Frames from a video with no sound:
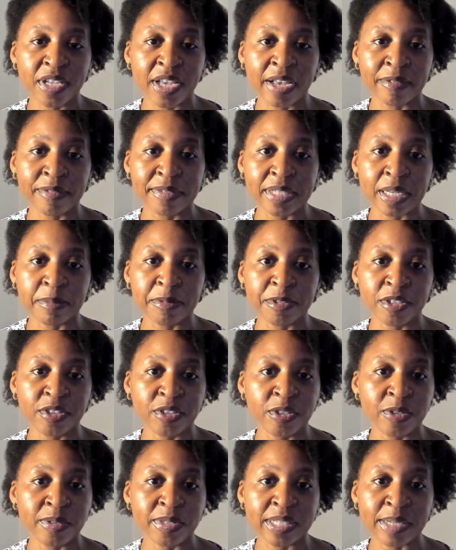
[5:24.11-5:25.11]
of
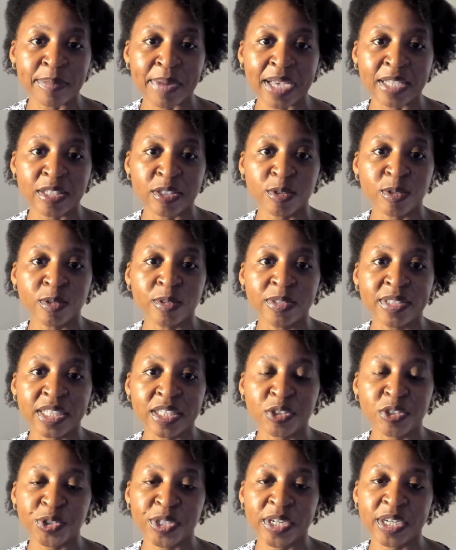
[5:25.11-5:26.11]
substitutes in my school
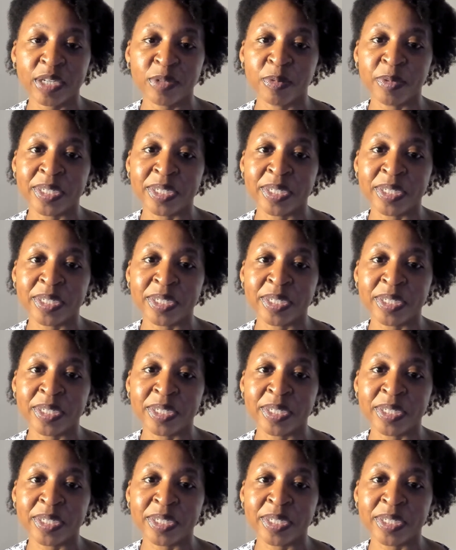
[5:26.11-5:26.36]
district,